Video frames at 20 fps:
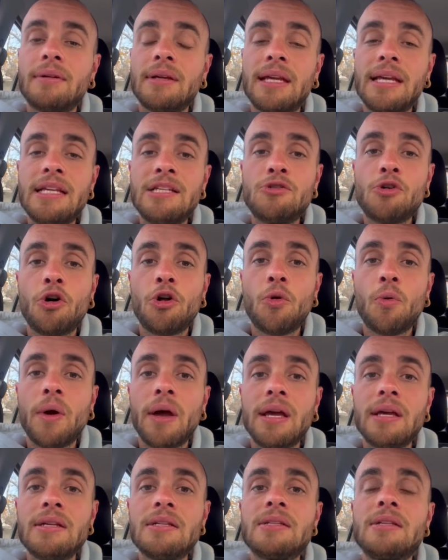He's
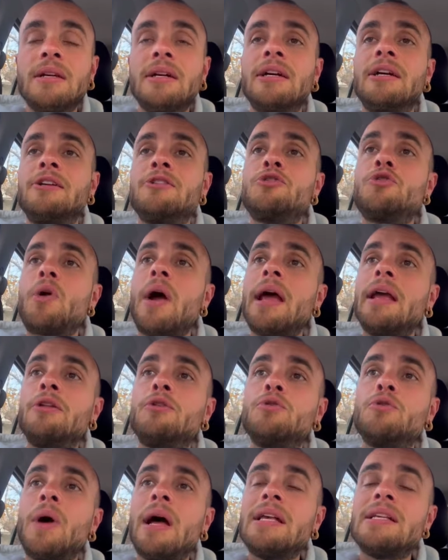always trying
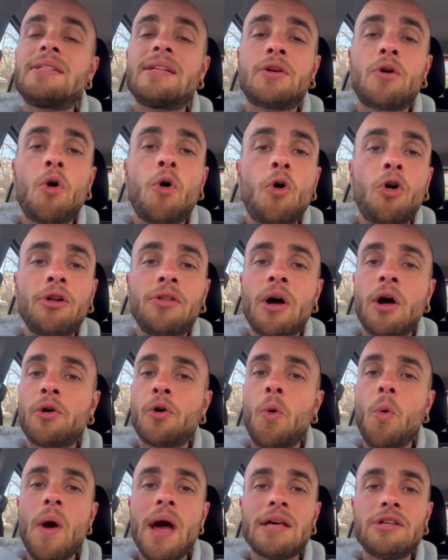to answer all our
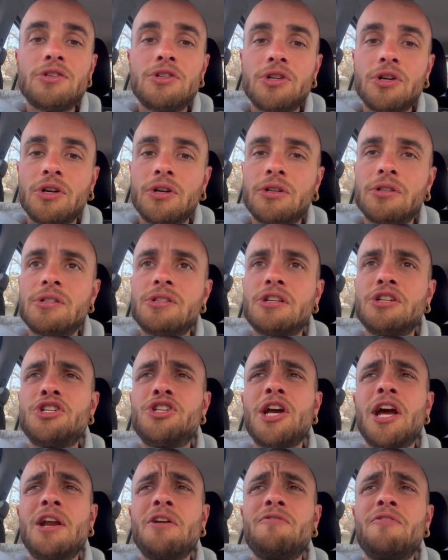questions,
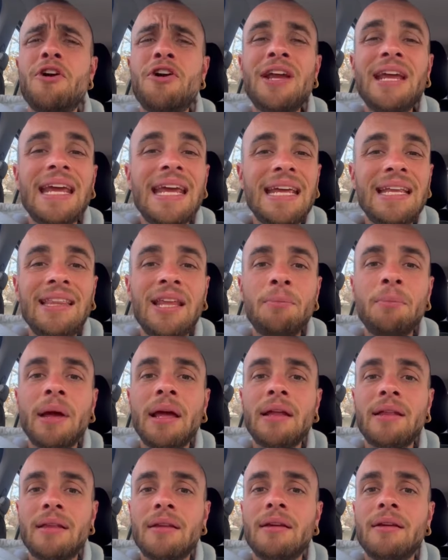sharing very
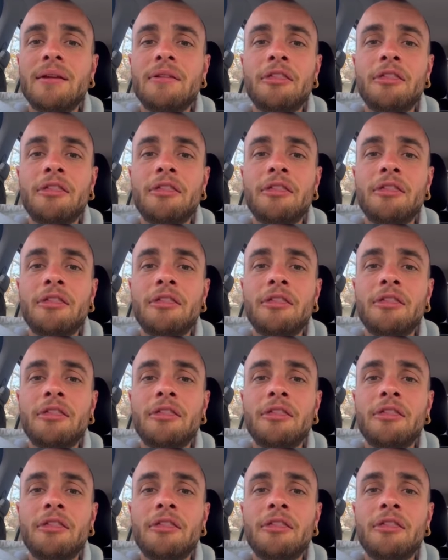intimate